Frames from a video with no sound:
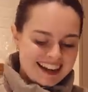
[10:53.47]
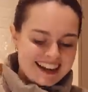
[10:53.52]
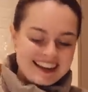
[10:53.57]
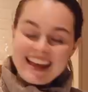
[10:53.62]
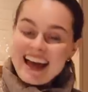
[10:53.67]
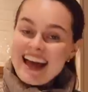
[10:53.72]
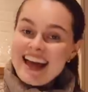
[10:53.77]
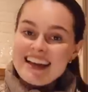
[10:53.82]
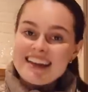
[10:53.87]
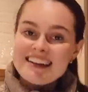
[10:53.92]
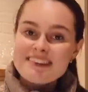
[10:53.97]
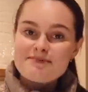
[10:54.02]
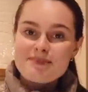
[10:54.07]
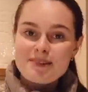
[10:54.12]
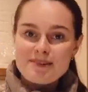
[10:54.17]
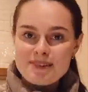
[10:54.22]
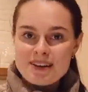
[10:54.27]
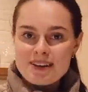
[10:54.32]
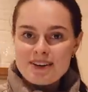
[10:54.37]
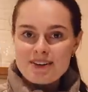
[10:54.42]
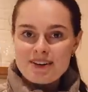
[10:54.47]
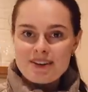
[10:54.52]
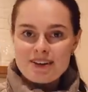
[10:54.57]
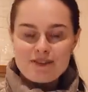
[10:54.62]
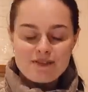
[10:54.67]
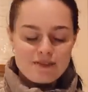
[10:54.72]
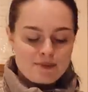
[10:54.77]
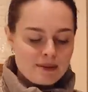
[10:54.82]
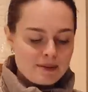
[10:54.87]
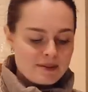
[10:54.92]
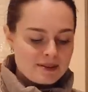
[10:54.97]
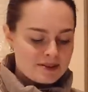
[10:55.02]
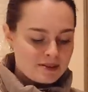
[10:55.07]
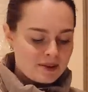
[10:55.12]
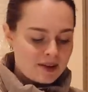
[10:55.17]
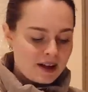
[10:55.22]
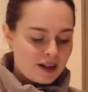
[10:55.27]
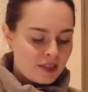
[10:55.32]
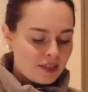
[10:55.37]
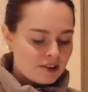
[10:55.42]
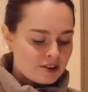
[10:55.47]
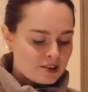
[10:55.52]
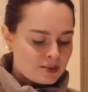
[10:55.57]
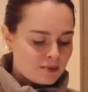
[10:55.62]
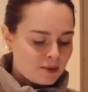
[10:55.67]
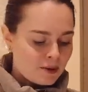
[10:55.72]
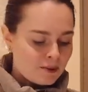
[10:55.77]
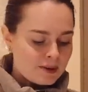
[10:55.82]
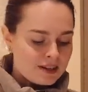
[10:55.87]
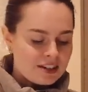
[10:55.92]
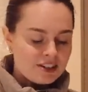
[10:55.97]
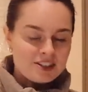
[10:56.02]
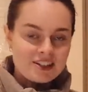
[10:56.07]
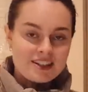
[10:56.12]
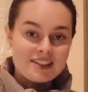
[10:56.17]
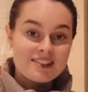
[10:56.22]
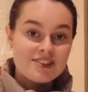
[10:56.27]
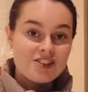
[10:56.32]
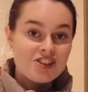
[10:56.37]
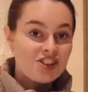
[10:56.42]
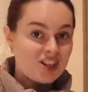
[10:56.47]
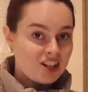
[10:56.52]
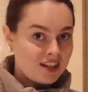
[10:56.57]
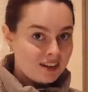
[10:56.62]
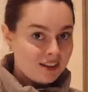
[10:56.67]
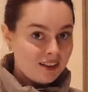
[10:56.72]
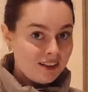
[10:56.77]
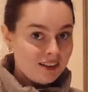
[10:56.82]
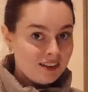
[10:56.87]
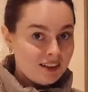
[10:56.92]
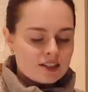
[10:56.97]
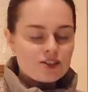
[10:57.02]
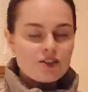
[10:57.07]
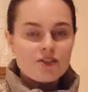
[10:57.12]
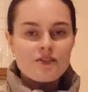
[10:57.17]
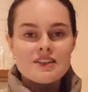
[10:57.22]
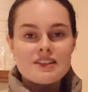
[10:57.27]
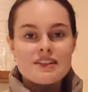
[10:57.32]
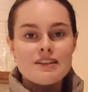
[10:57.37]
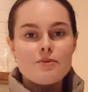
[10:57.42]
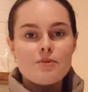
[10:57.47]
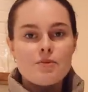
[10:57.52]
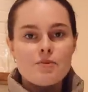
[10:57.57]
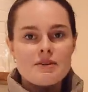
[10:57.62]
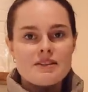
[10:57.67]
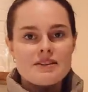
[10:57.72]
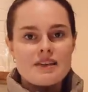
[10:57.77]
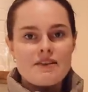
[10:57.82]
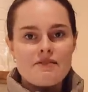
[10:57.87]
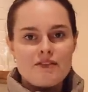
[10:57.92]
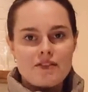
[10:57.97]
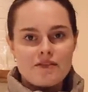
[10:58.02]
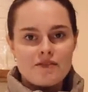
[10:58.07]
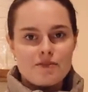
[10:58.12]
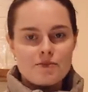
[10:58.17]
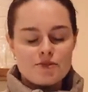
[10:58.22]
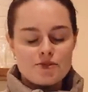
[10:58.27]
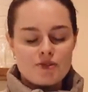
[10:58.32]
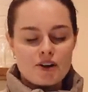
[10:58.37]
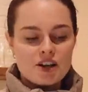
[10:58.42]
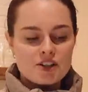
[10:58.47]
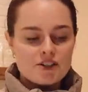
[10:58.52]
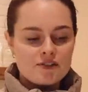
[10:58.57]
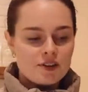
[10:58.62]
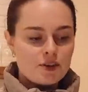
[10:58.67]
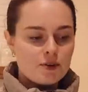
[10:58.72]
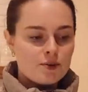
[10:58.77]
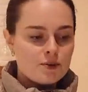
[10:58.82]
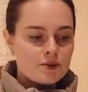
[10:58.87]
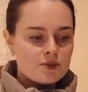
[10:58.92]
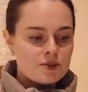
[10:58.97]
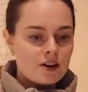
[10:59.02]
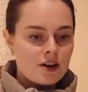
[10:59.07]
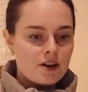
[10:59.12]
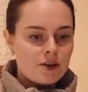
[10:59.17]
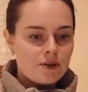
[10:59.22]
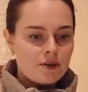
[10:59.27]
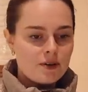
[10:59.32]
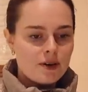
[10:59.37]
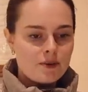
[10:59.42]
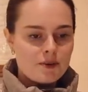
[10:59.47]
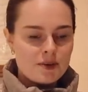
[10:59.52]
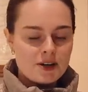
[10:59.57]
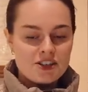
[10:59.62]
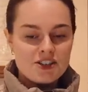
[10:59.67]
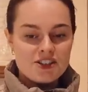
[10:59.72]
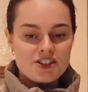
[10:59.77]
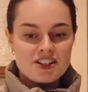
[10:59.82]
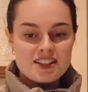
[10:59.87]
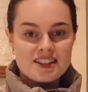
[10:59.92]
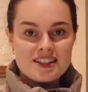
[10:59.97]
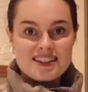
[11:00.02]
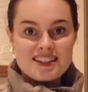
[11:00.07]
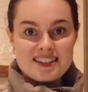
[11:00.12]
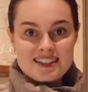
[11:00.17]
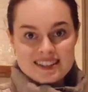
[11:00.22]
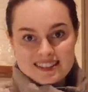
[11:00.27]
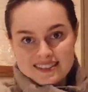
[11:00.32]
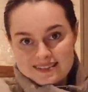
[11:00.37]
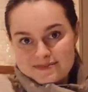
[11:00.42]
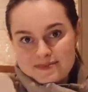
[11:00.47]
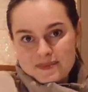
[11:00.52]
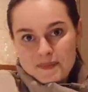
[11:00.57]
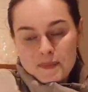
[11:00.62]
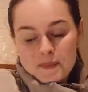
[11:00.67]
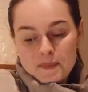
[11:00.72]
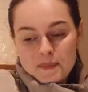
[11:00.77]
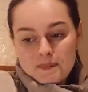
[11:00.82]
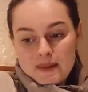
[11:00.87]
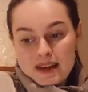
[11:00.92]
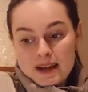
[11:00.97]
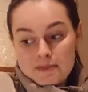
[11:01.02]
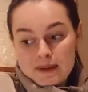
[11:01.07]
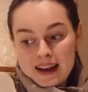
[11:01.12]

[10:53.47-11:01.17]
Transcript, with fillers: Again, probably not good for my mental health. I should probably just chill because obviously we'll be saving from scratch for it all. So I wanted to just make a